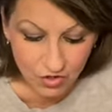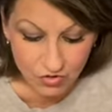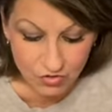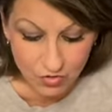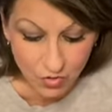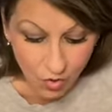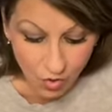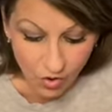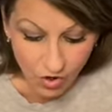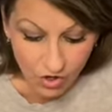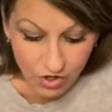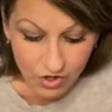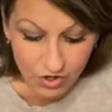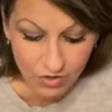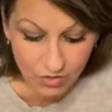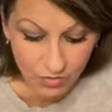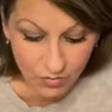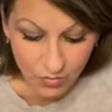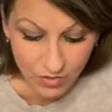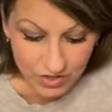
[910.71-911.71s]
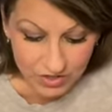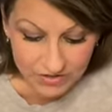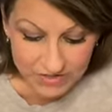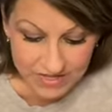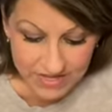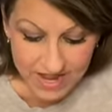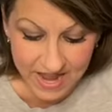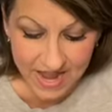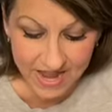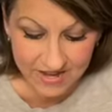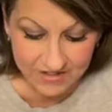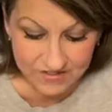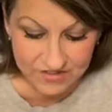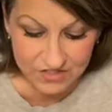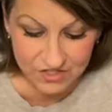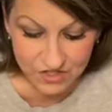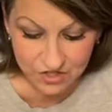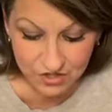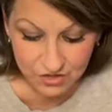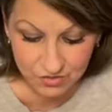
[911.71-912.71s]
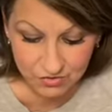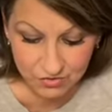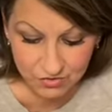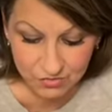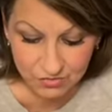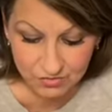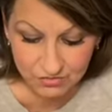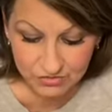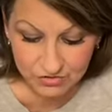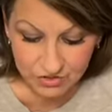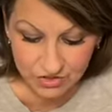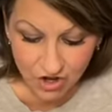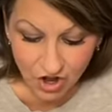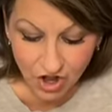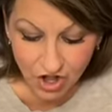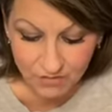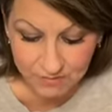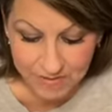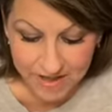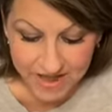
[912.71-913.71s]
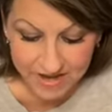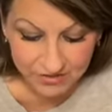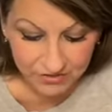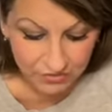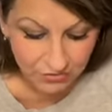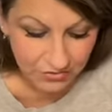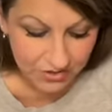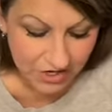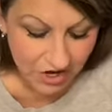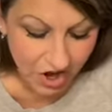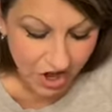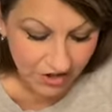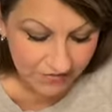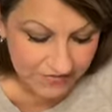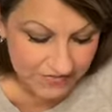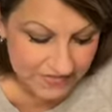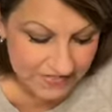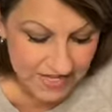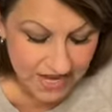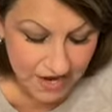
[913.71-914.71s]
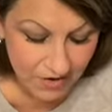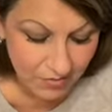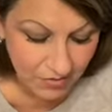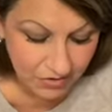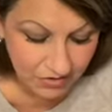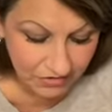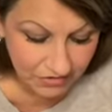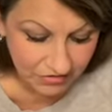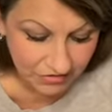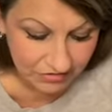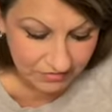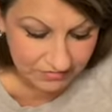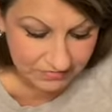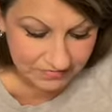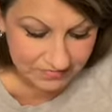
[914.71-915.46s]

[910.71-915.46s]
nor will he ask you to call back during office hours.